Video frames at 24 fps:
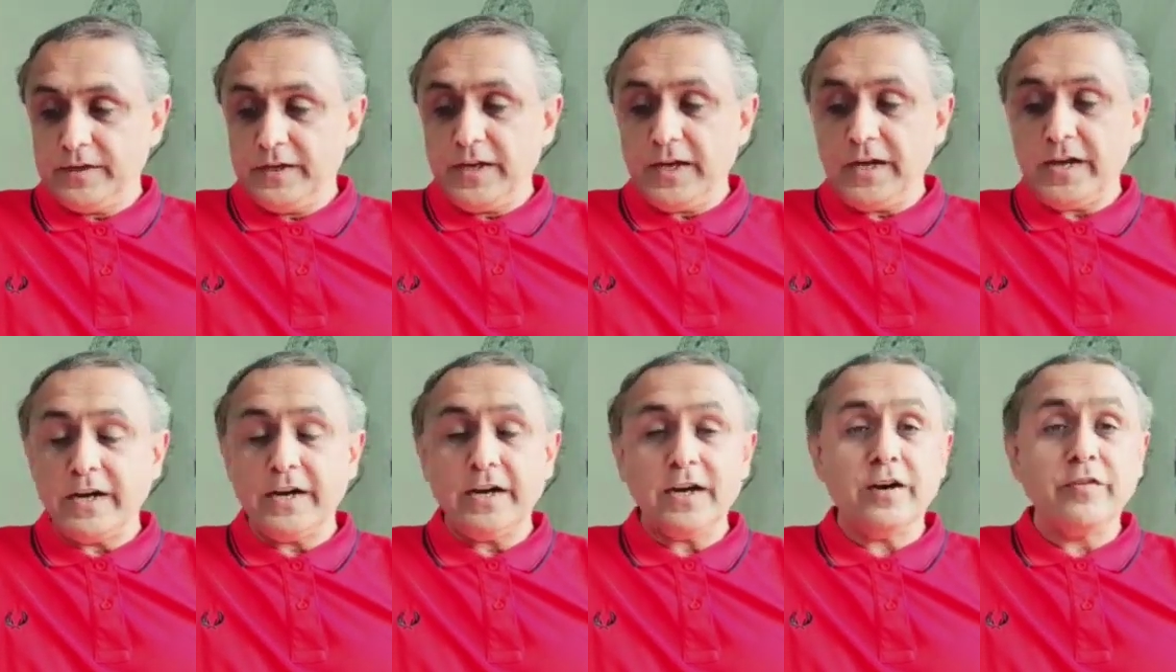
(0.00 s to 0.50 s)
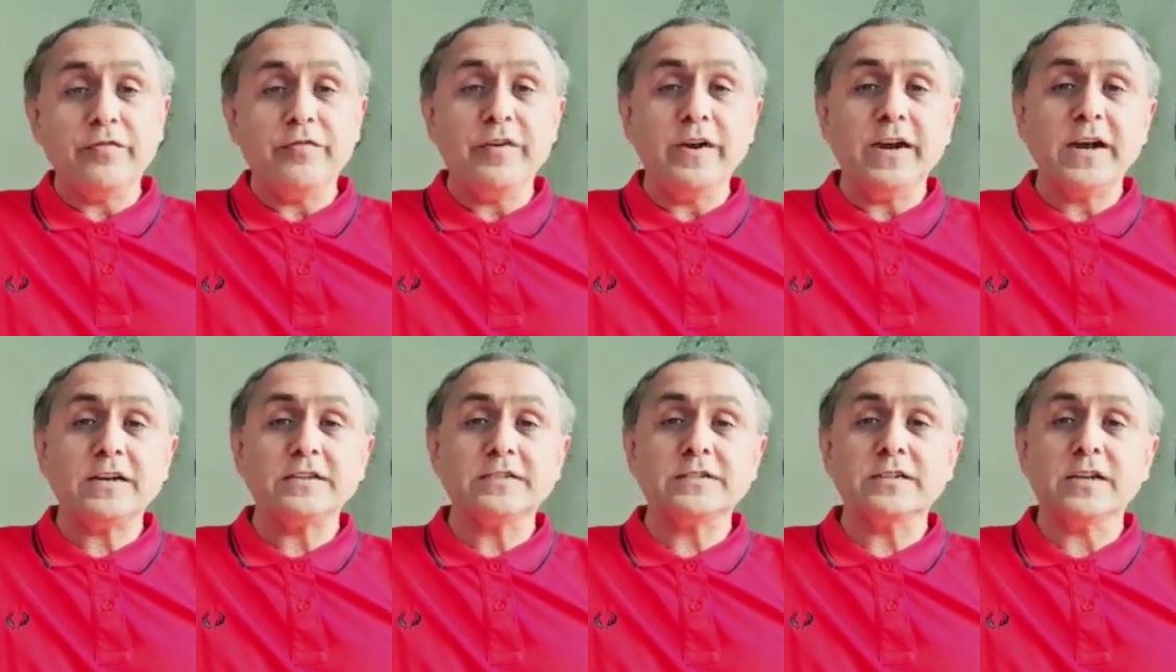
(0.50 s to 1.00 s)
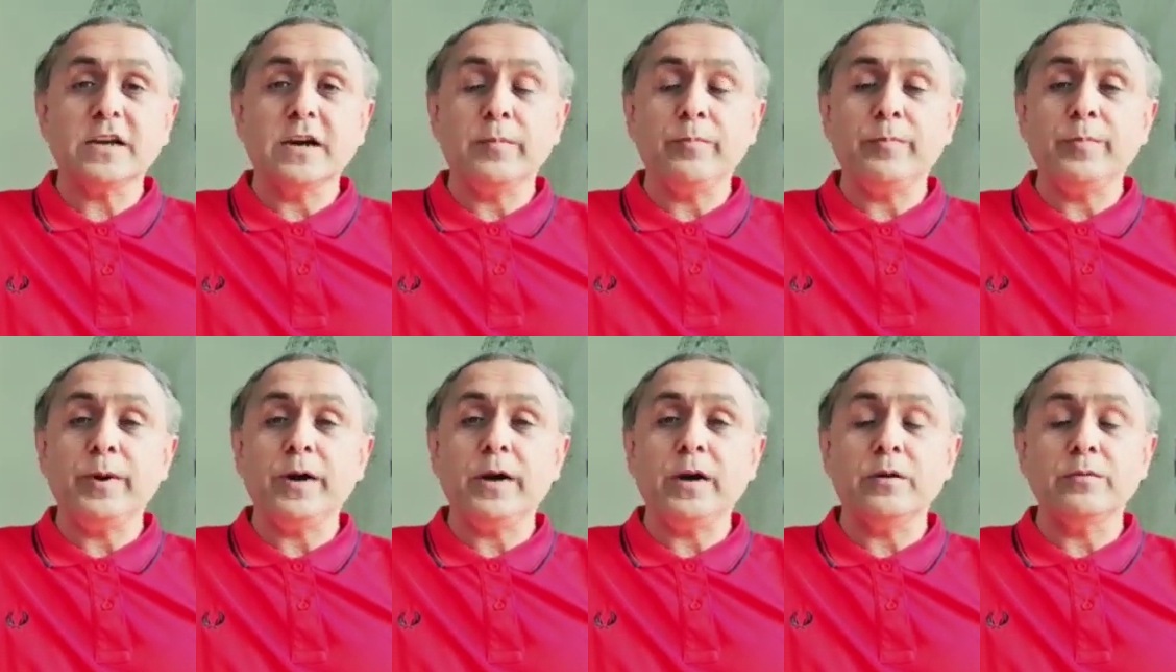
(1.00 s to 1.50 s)
and affects
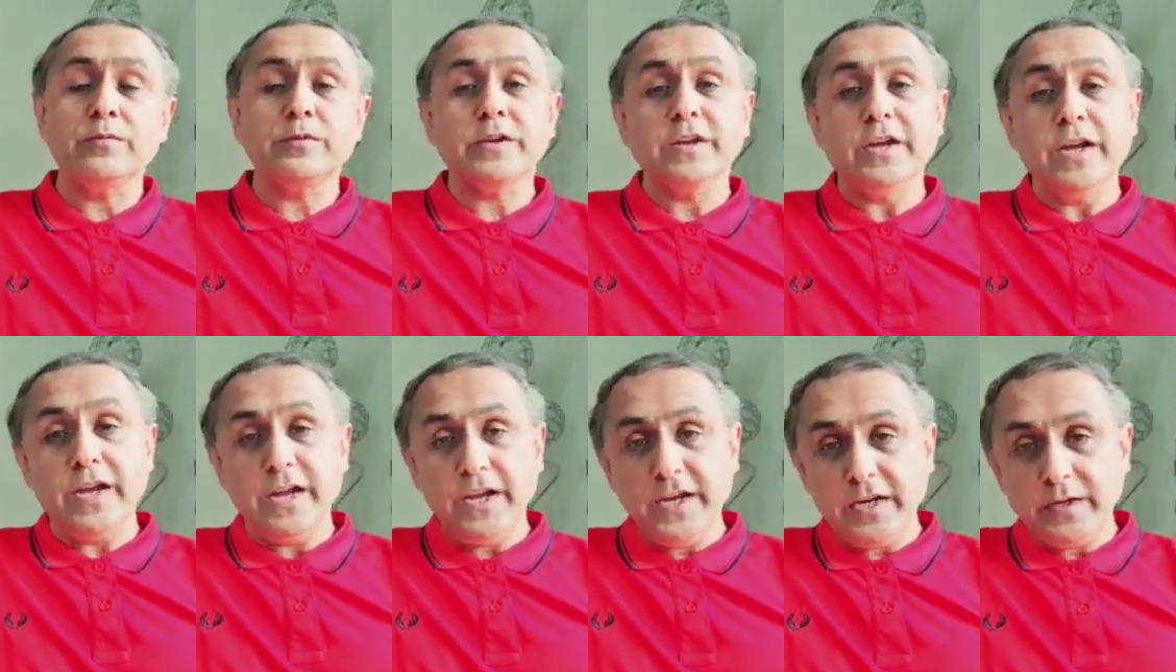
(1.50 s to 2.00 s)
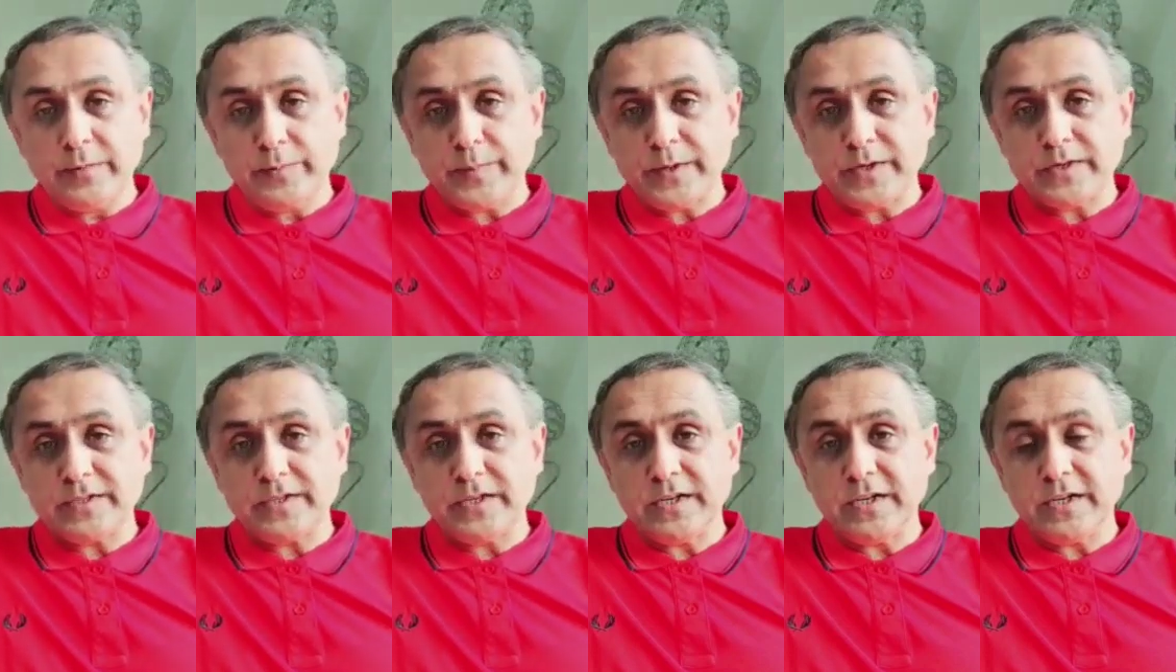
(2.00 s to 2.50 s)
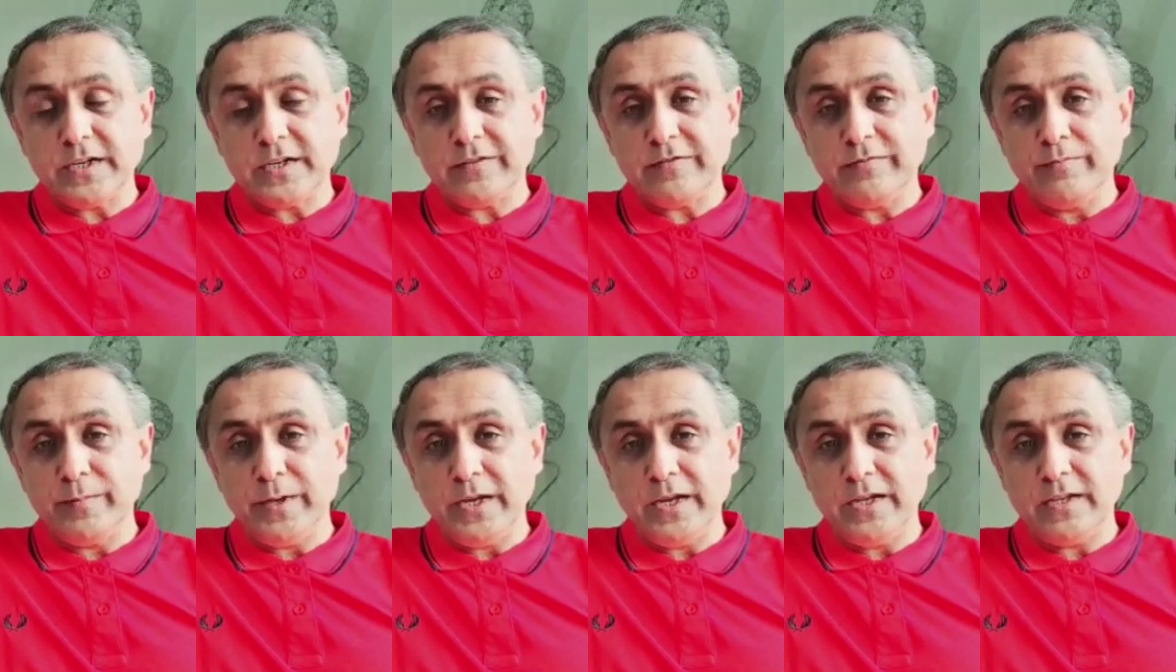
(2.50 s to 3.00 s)
about 8% of
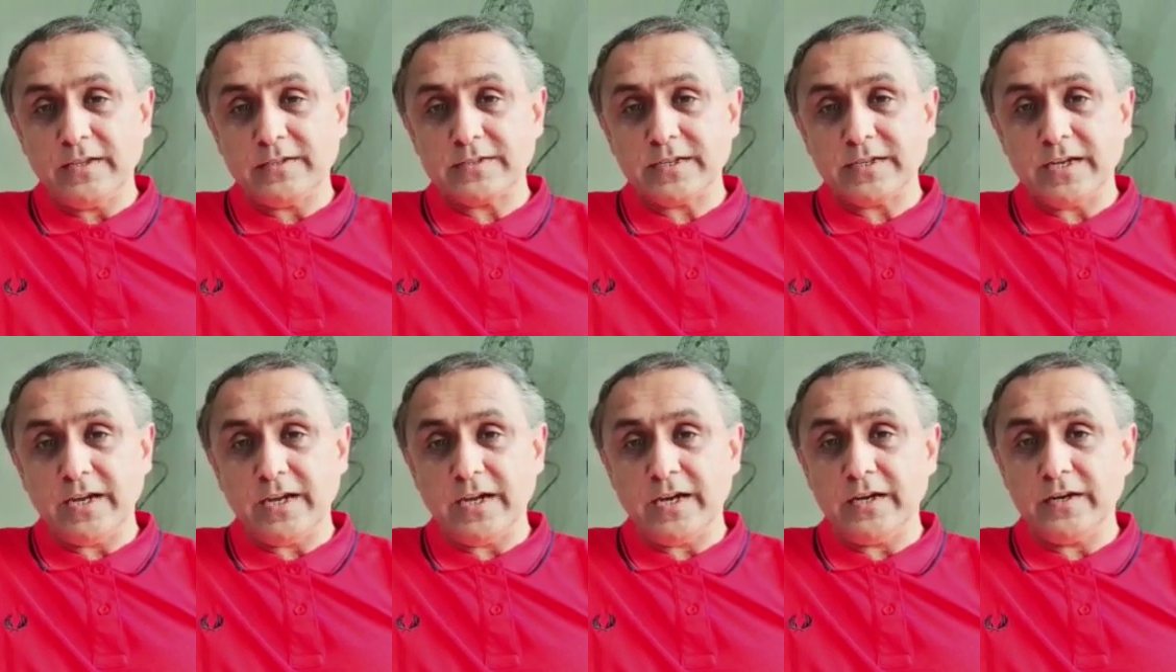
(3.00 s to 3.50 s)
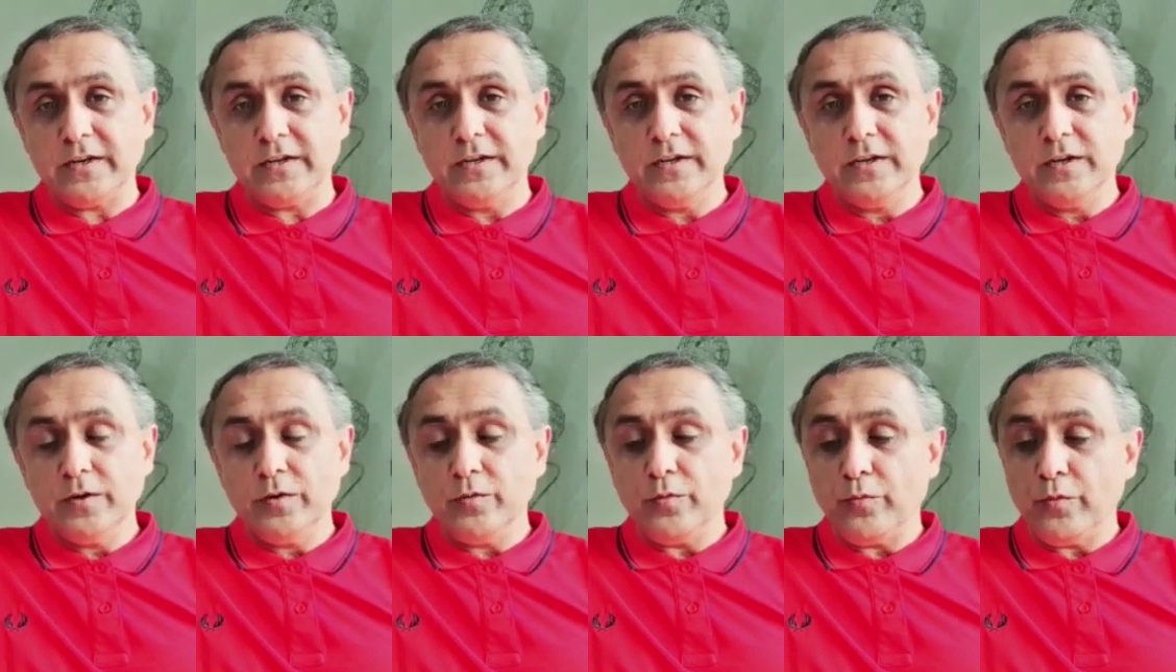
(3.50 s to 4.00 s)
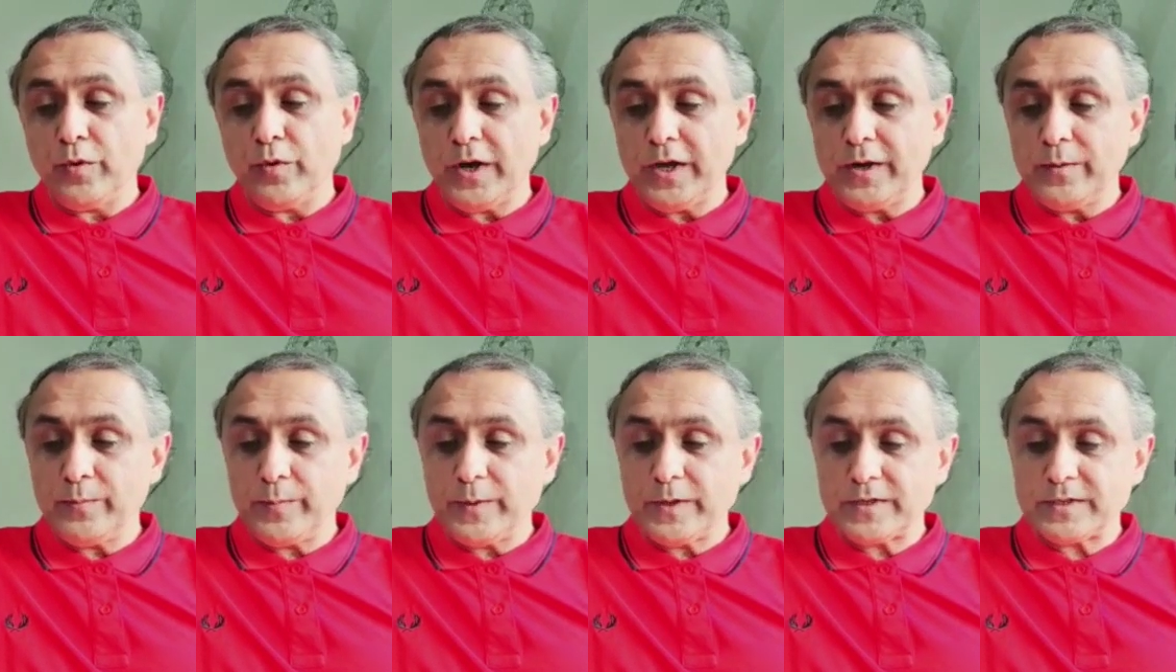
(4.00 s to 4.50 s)
males and
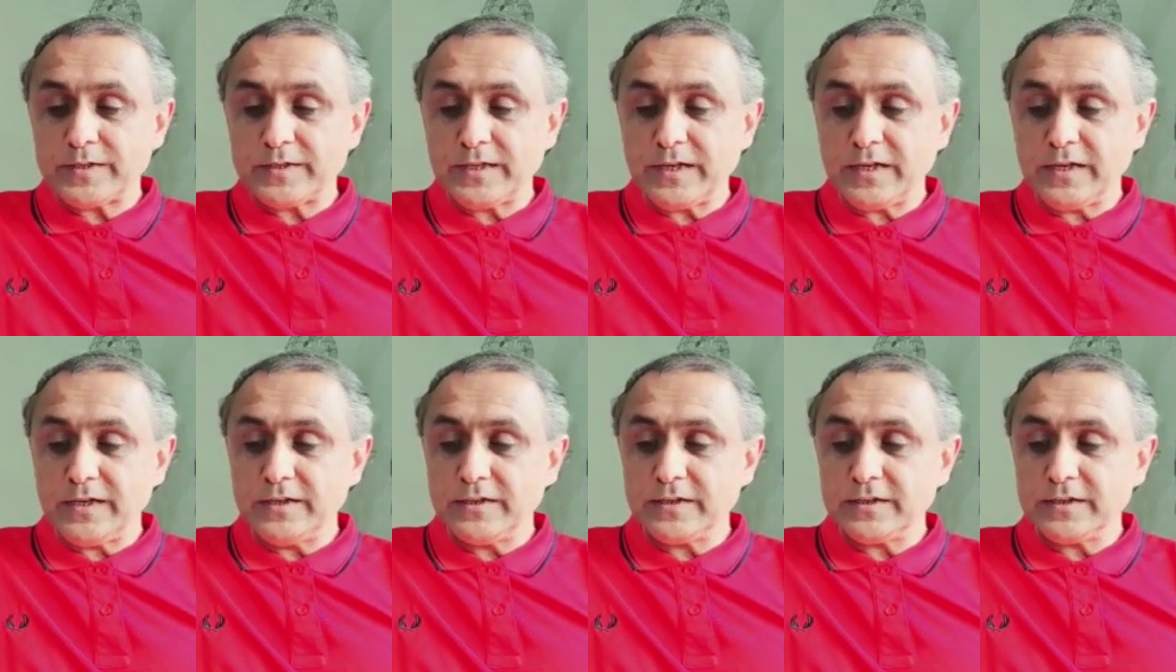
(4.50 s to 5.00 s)
1%